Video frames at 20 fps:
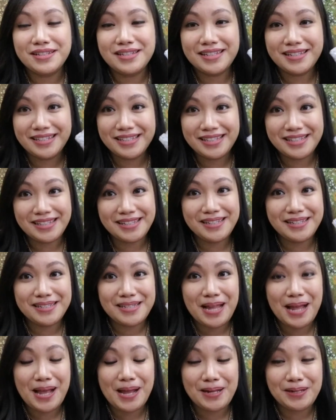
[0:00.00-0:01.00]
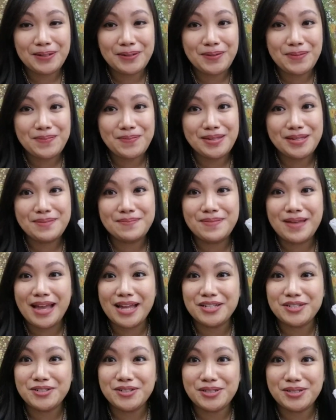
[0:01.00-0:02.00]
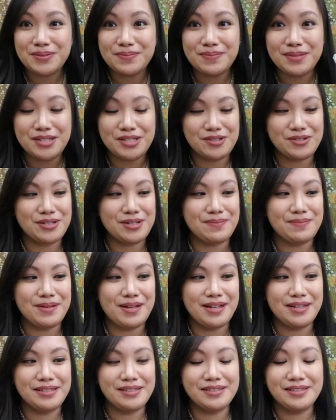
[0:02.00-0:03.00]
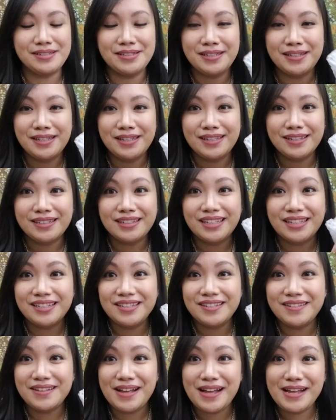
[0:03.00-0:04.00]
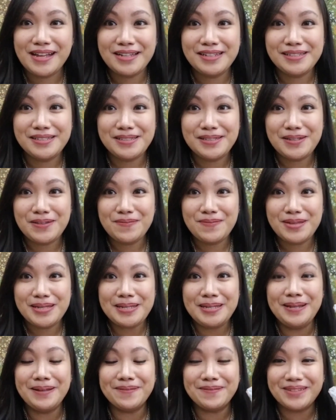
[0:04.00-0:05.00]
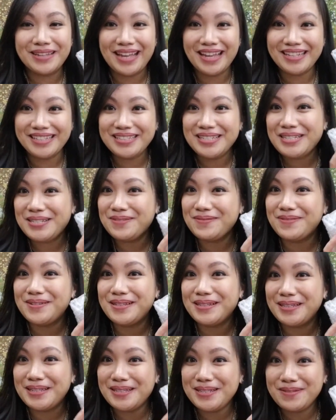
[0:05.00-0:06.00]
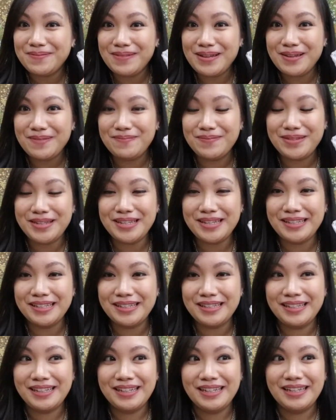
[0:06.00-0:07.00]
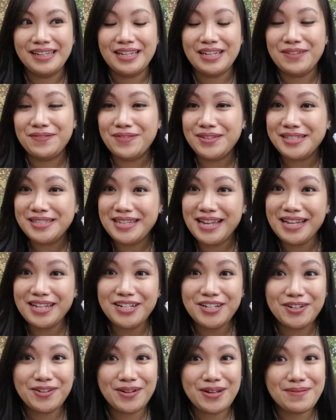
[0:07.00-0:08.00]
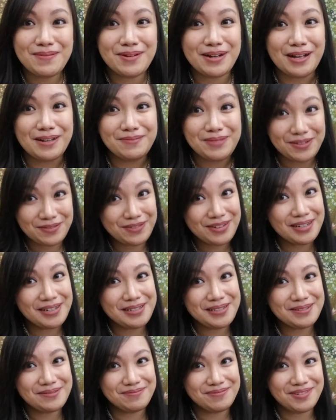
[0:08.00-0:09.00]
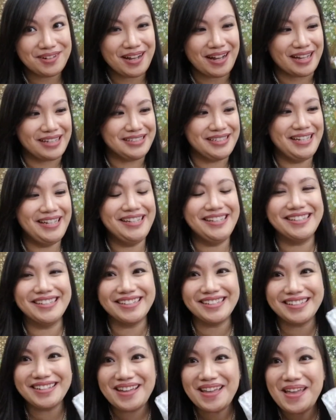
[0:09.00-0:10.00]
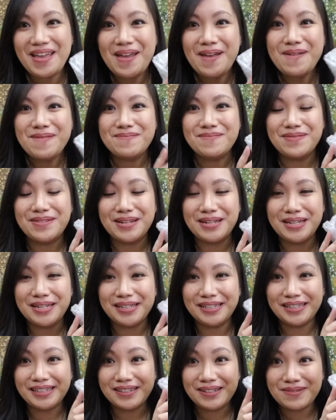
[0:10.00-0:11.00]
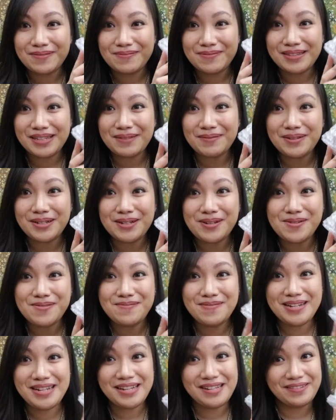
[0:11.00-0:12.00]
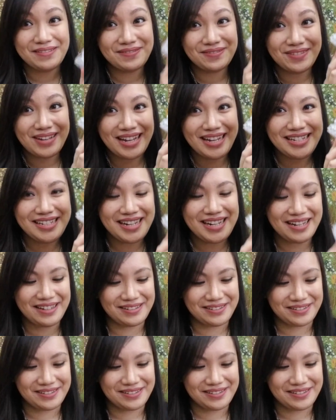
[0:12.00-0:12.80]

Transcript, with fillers: the sixth item in Patrick's mystery box. Can you guys give me some guesses what this might be? If it's not a creamer, I'll be very surprised. But I'm gonna open it and find out.